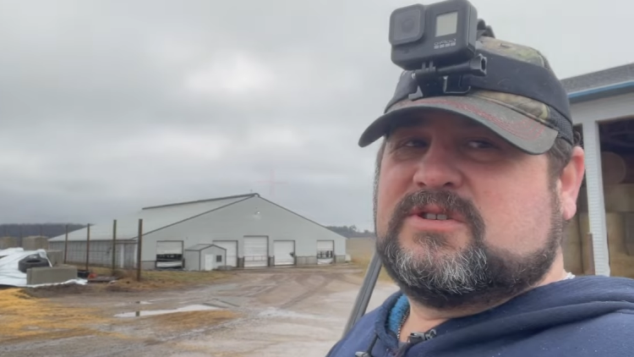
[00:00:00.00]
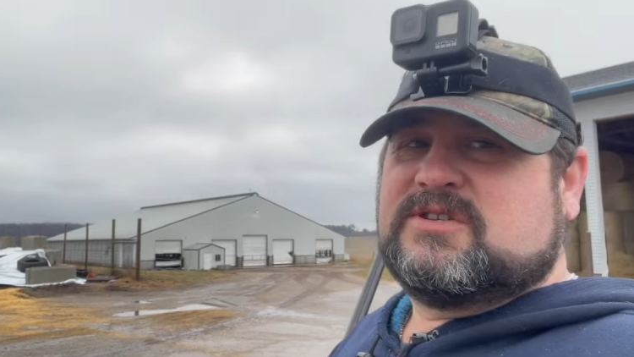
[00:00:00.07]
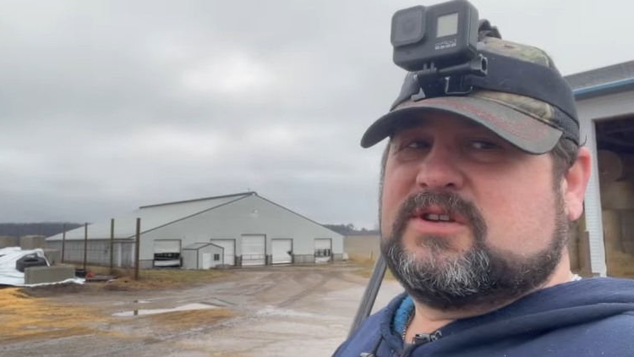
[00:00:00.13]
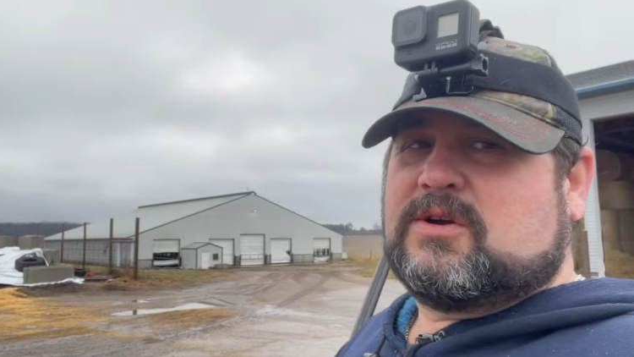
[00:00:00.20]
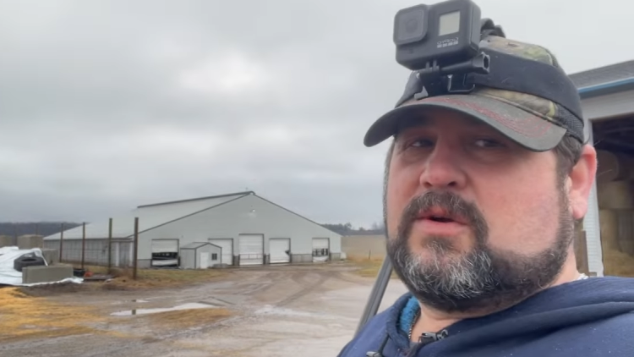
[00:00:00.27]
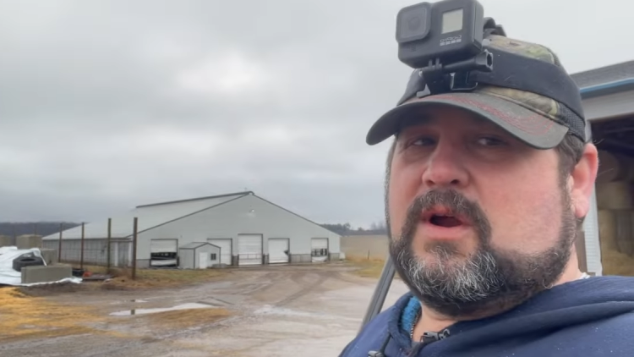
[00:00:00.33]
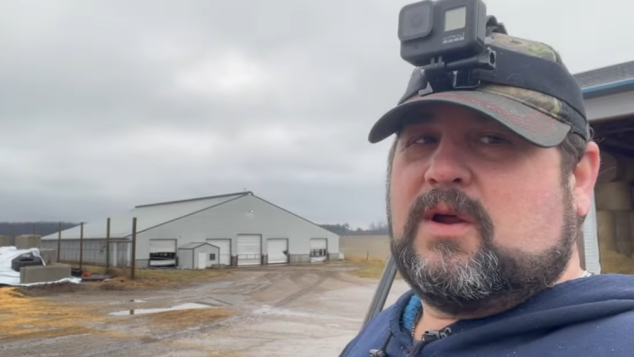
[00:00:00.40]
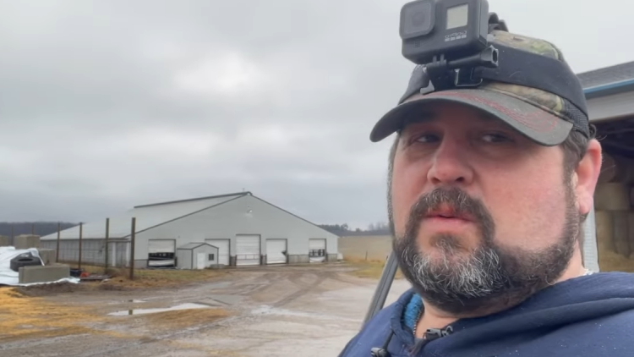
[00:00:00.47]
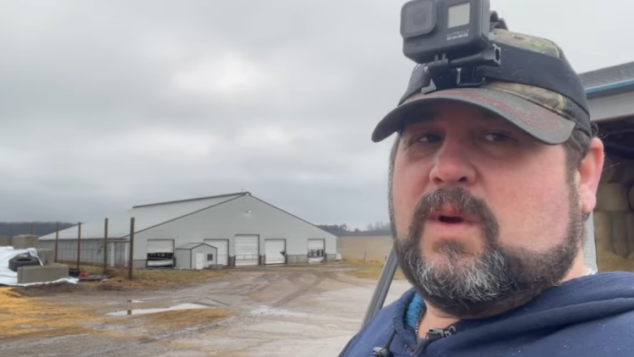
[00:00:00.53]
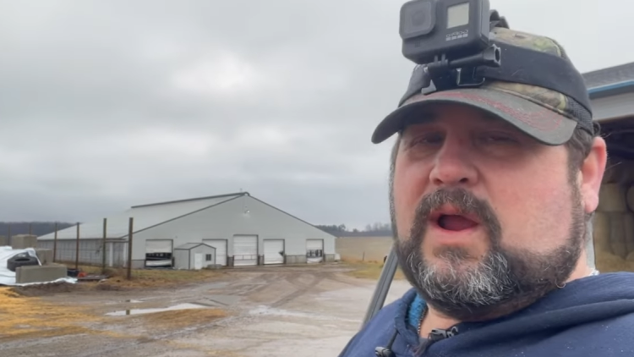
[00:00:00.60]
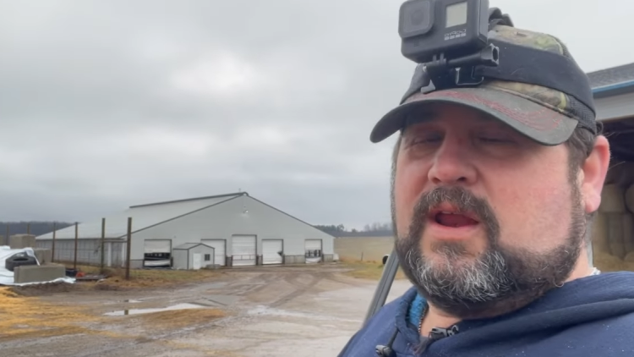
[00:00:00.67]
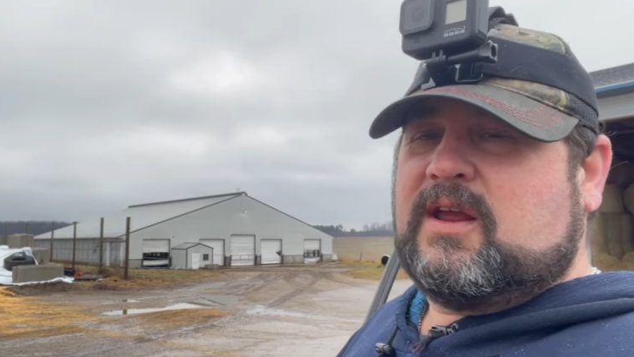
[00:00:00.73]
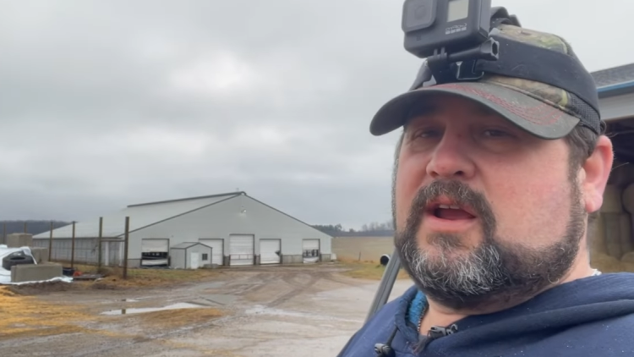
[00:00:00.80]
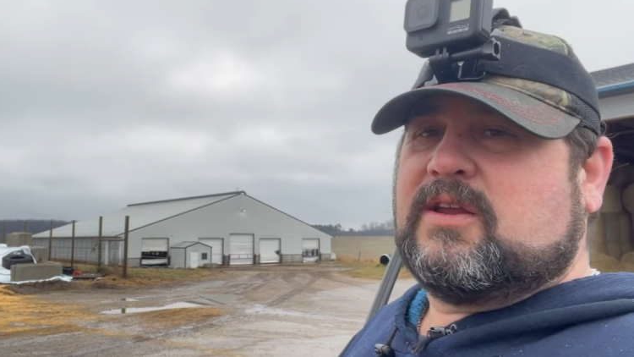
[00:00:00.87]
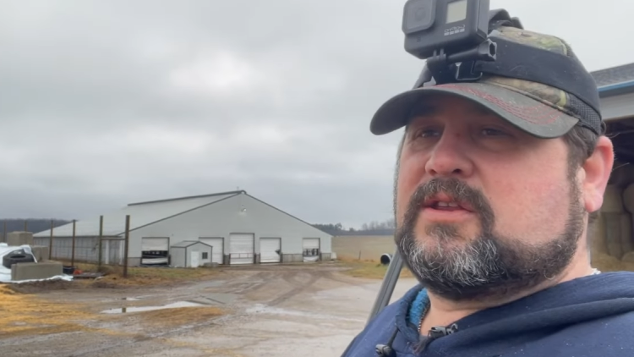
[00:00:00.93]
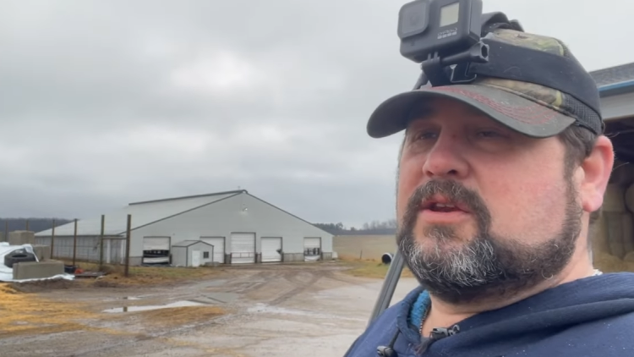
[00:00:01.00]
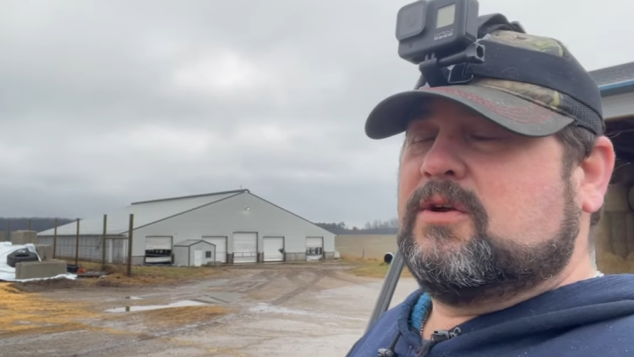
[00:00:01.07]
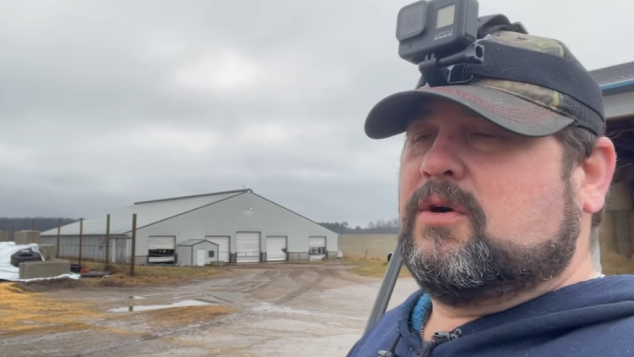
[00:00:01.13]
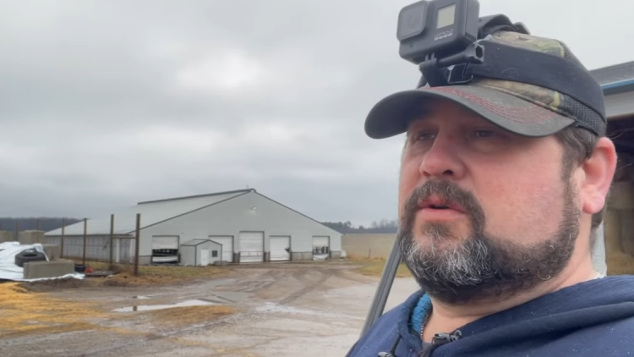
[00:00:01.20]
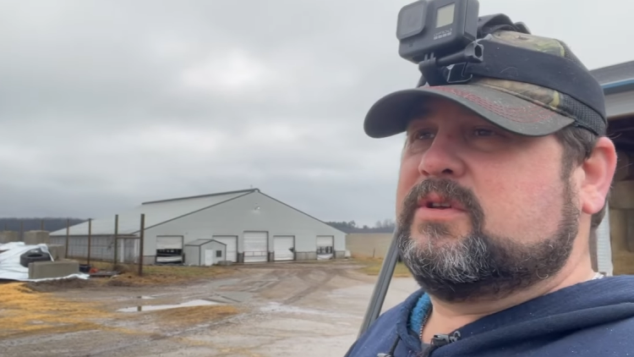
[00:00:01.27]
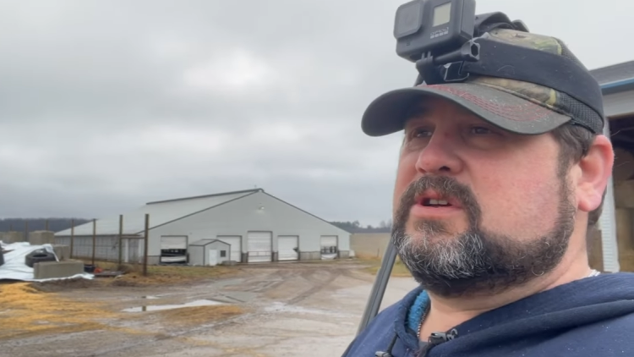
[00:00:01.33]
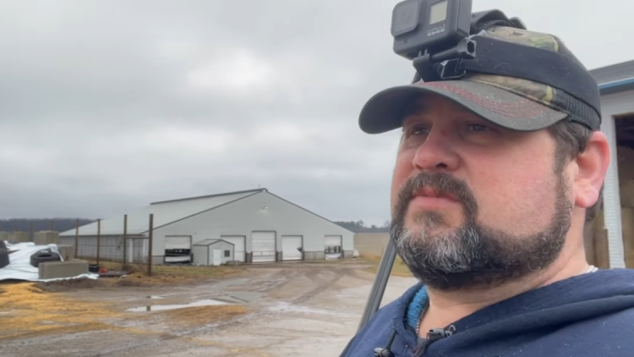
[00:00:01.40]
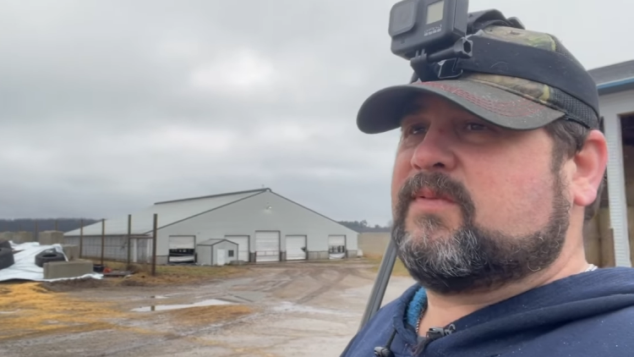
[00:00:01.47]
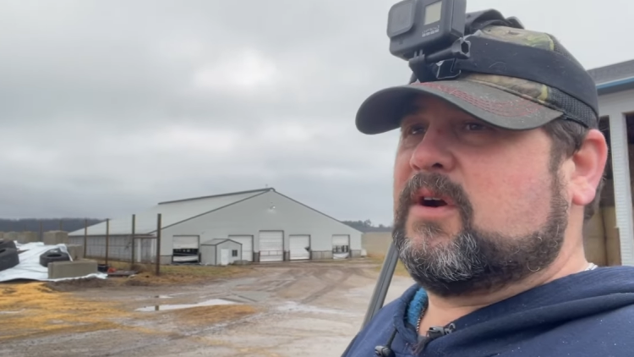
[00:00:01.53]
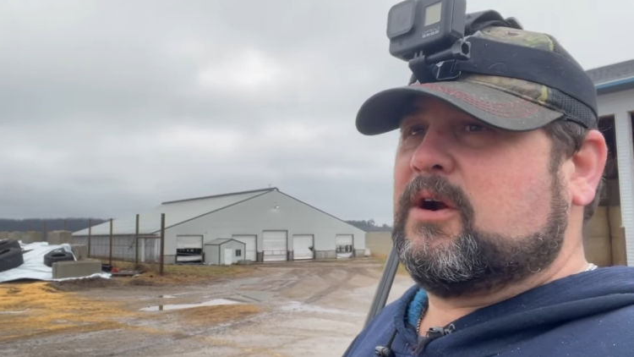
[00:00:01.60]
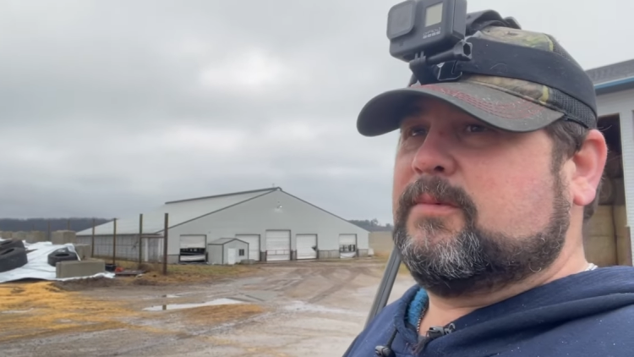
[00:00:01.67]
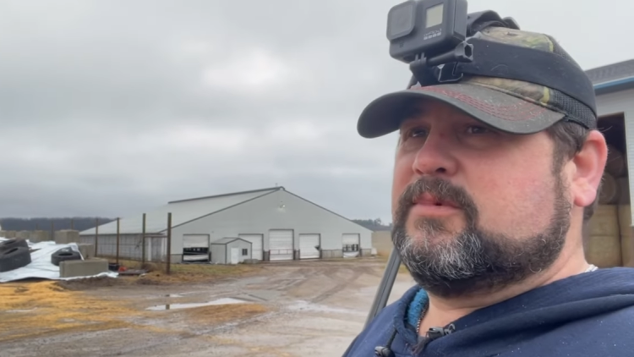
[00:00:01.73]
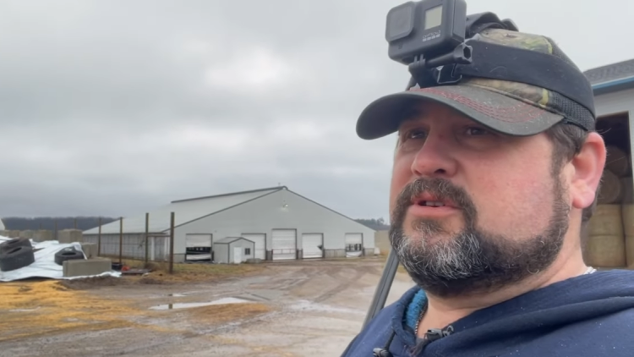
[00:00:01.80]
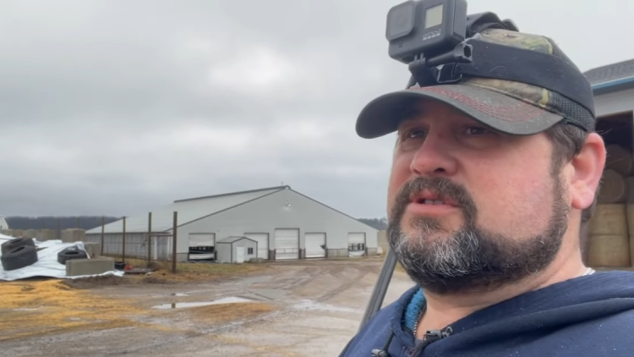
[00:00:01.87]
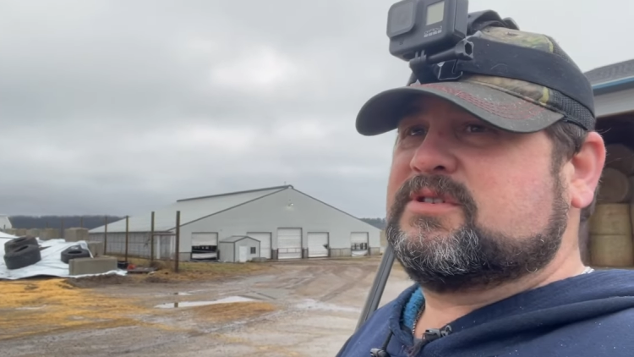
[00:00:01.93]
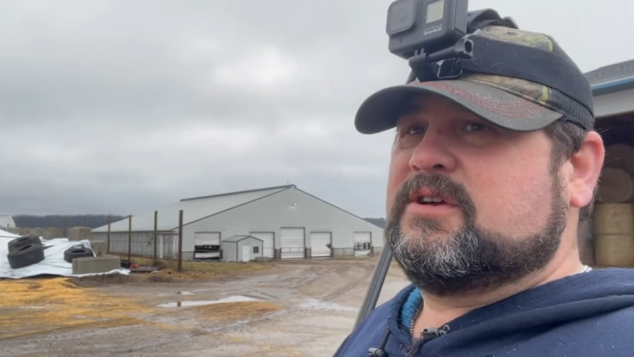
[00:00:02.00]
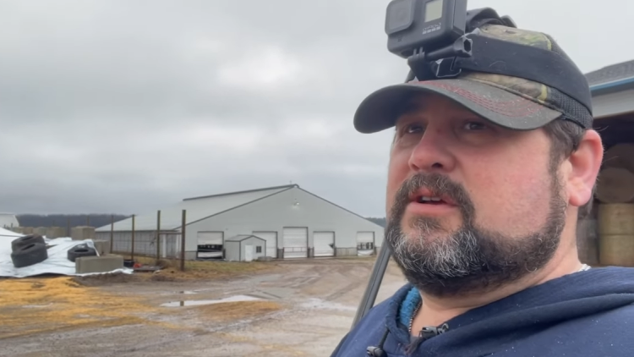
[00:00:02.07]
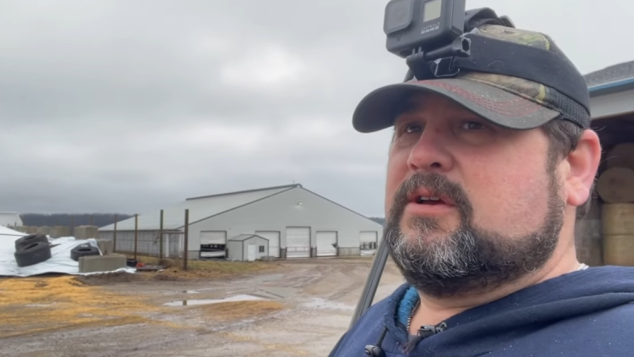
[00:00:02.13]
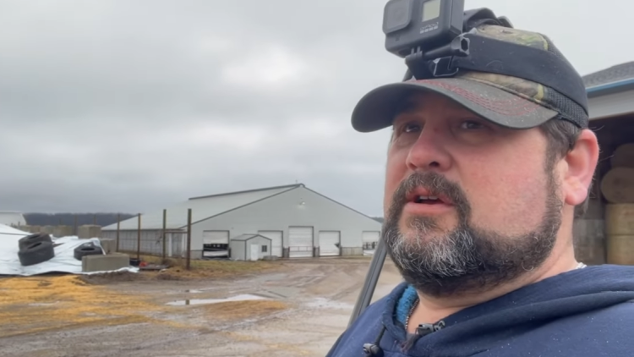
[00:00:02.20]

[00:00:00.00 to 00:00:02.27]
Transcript: is a great way to get to know these farmers.